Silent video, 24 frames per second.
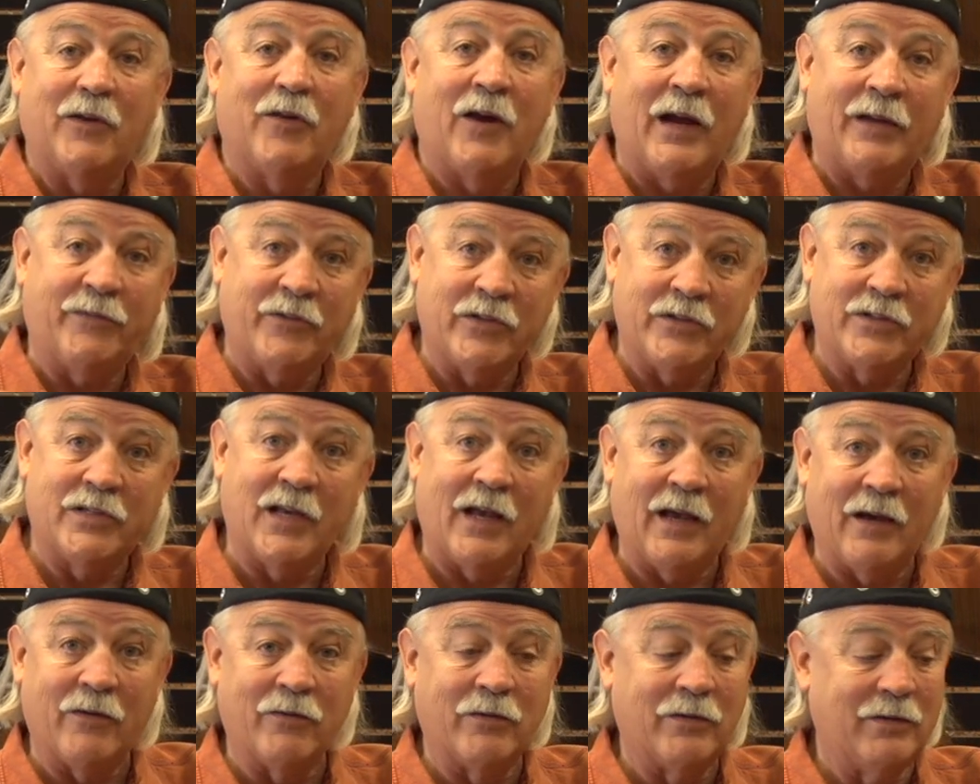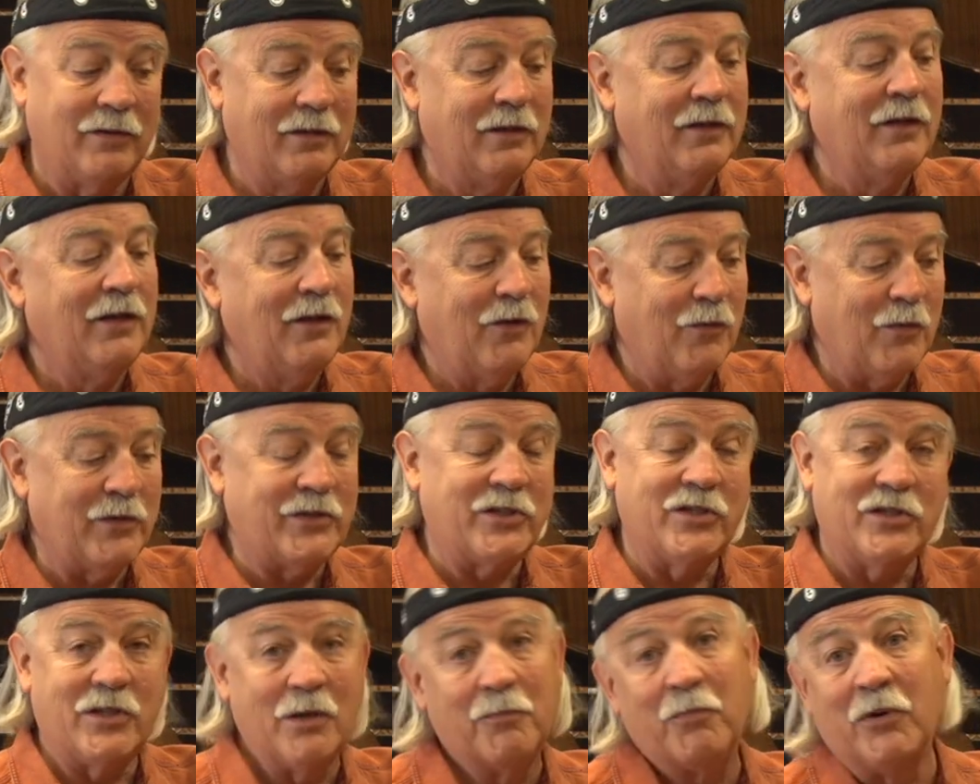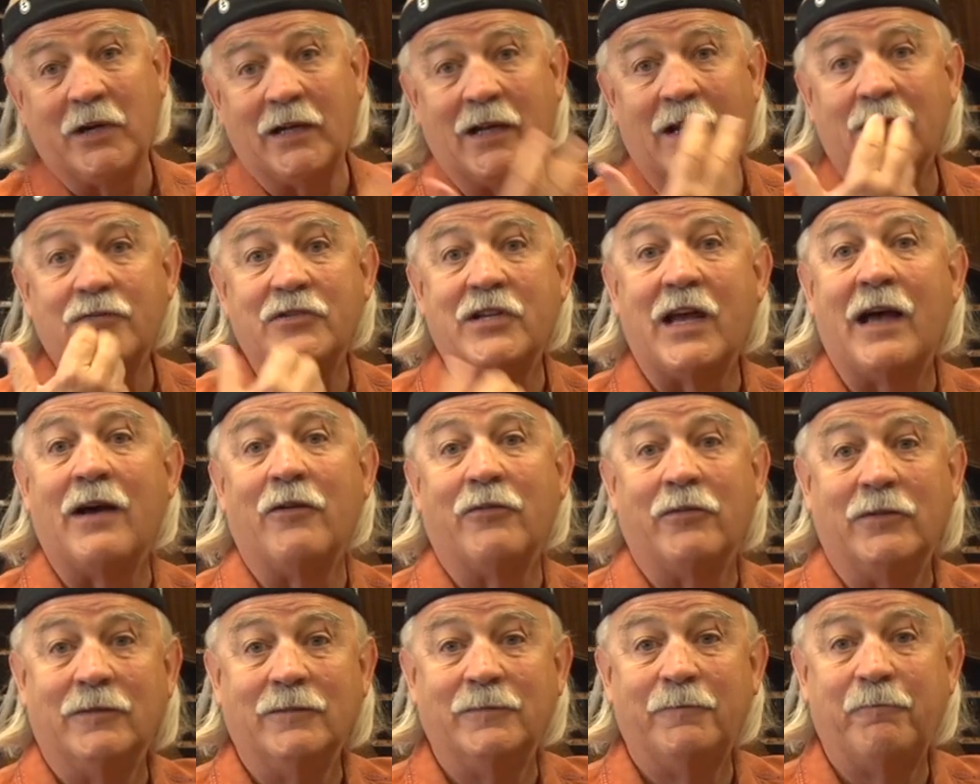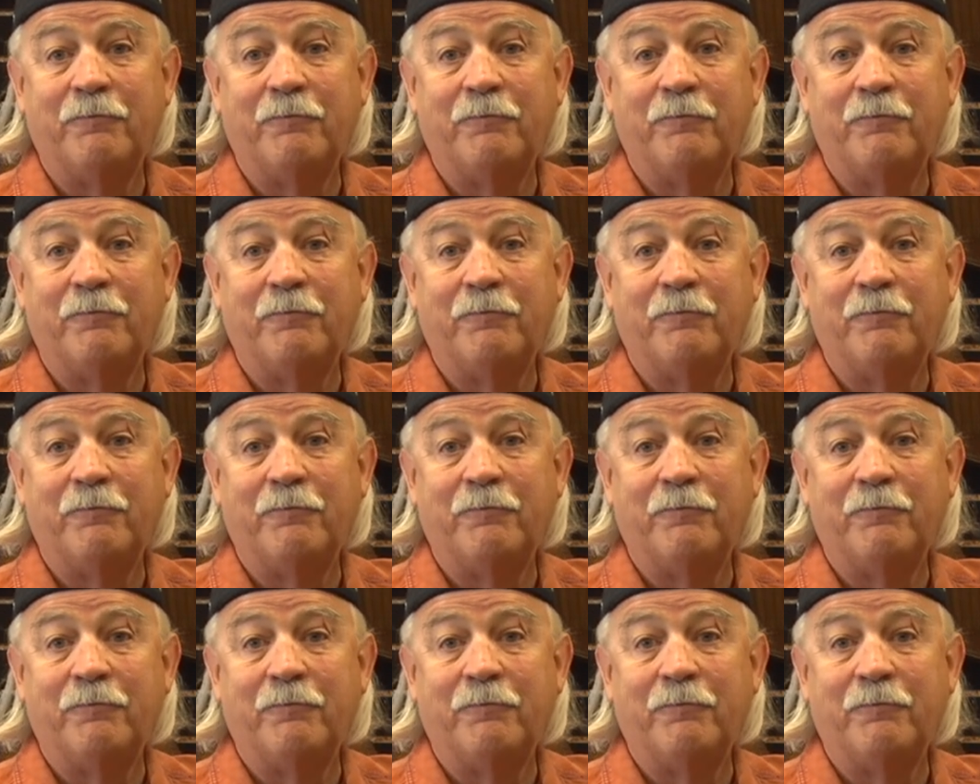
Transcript: crafted sound, which is the Breedlove sound.